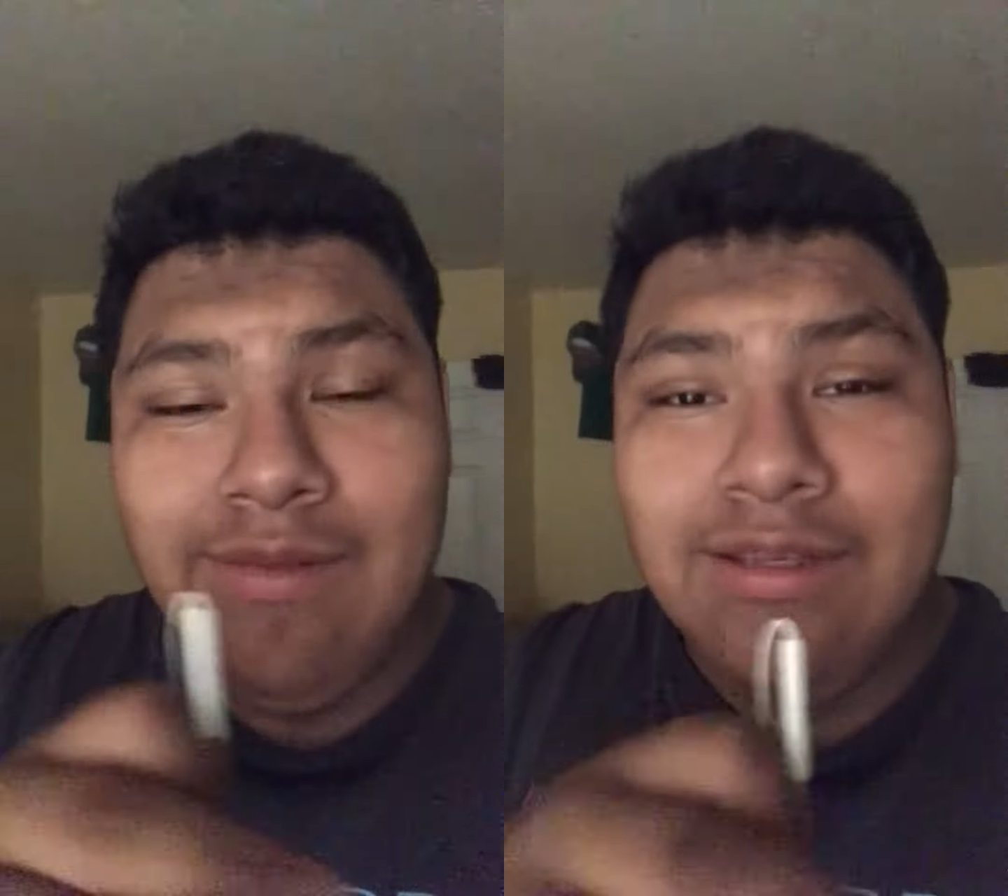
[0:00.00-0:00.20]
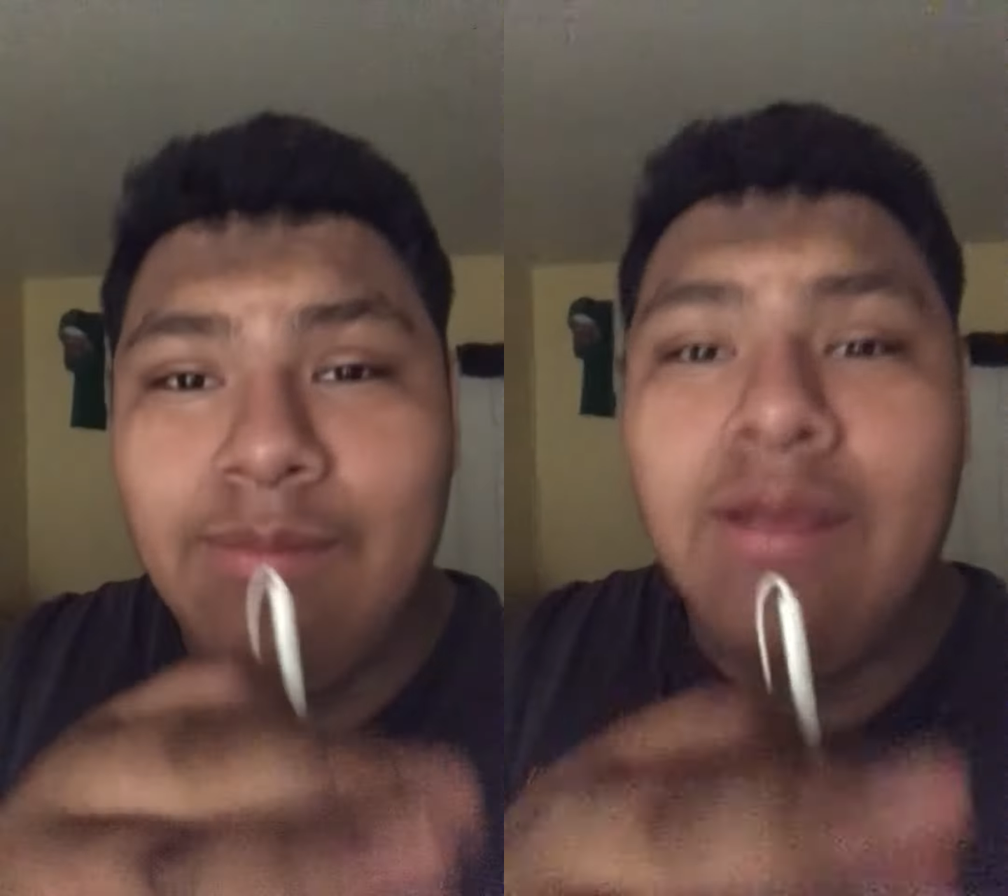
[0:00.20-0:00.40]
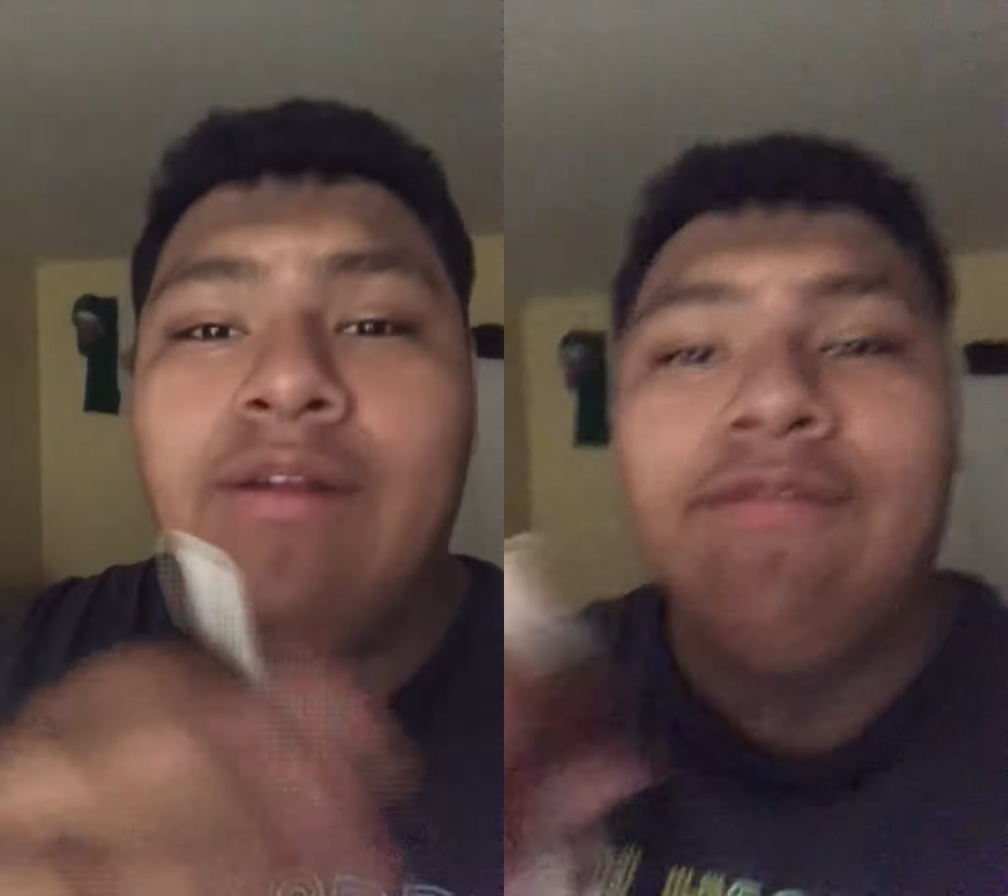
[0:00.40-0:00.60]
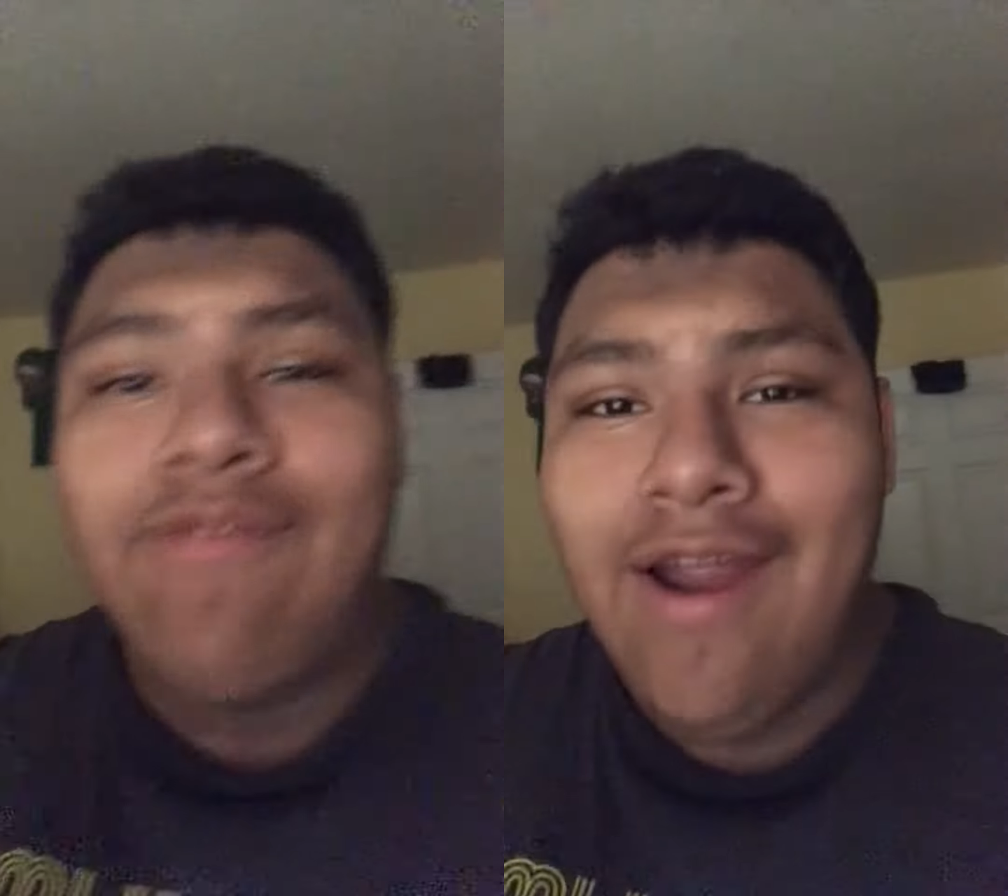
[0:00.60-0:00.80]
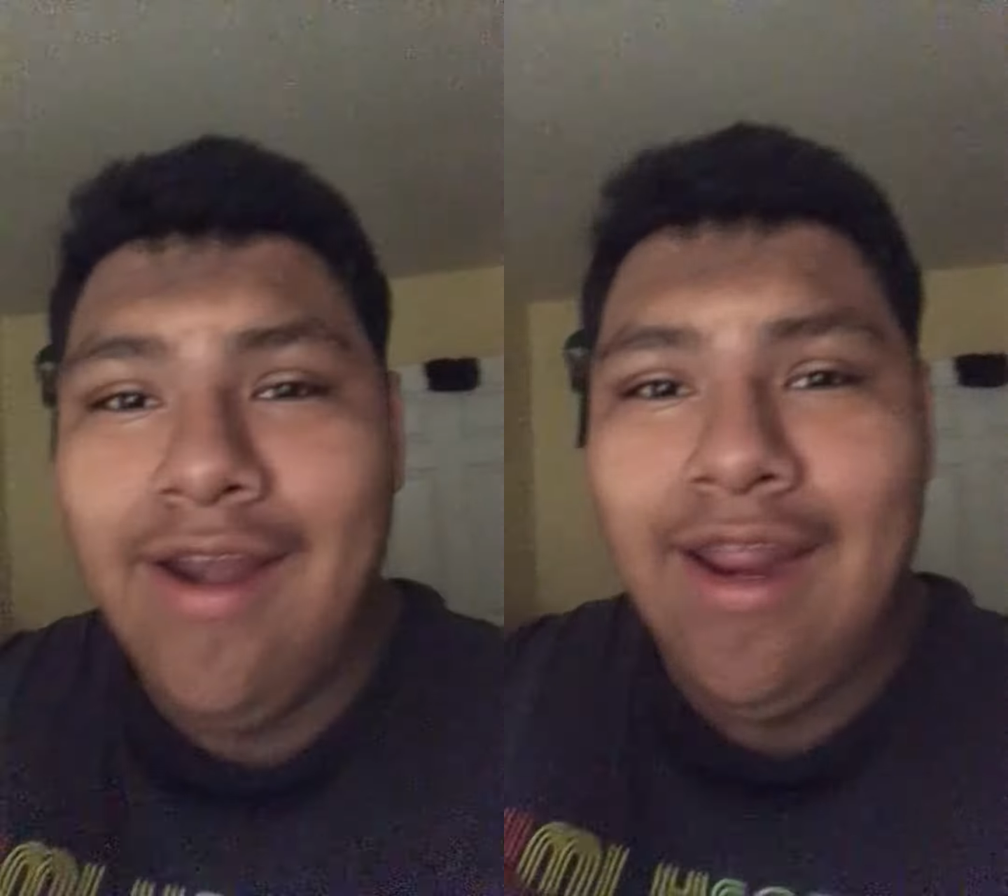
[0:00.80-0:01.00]
it's going to be on a
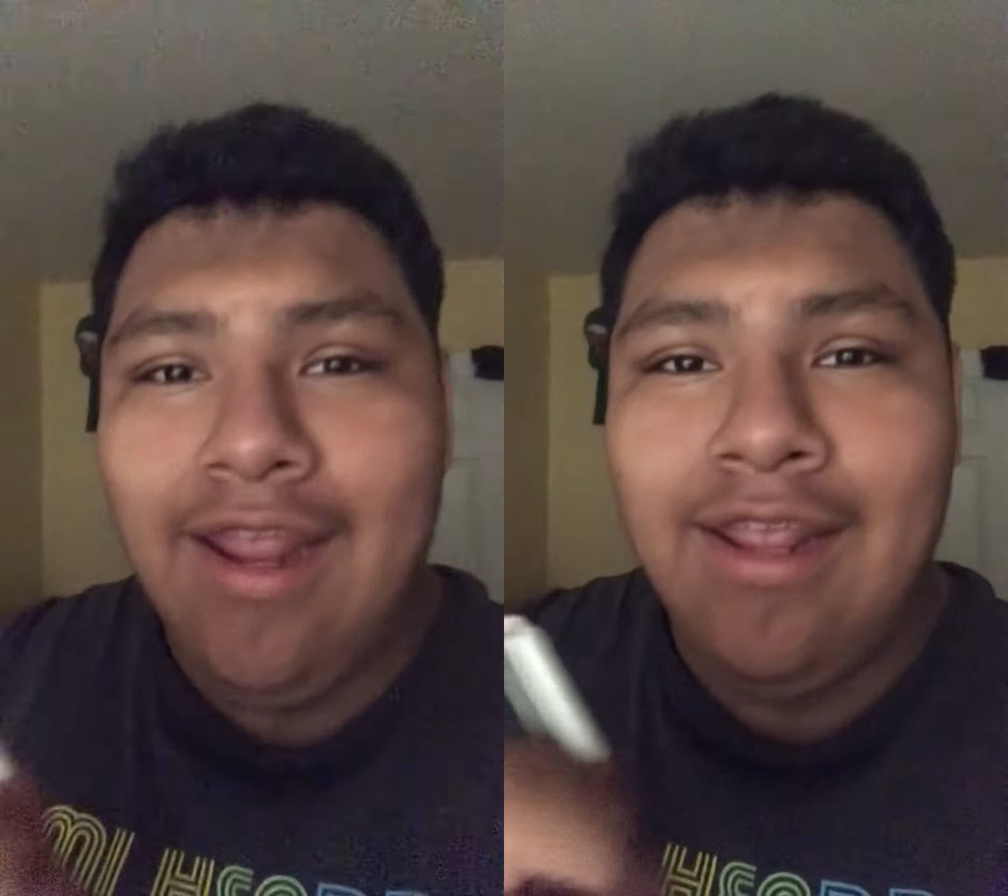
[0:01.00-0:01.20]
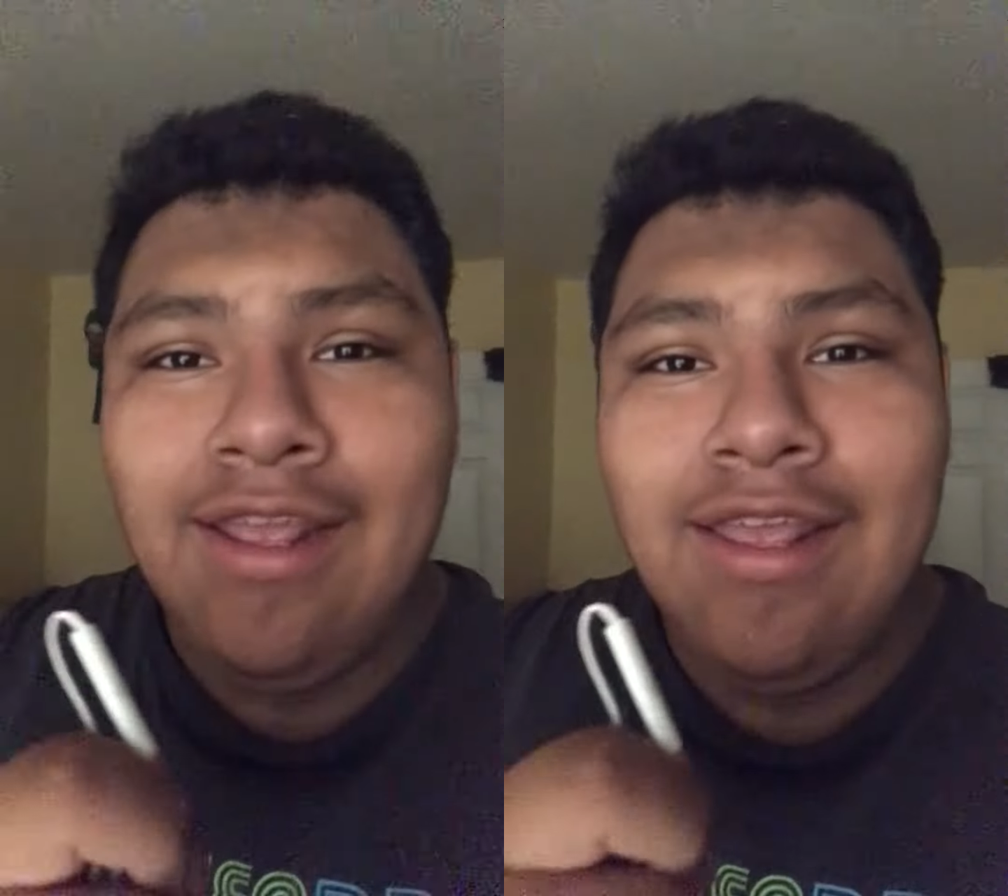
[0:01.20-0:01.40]
Friday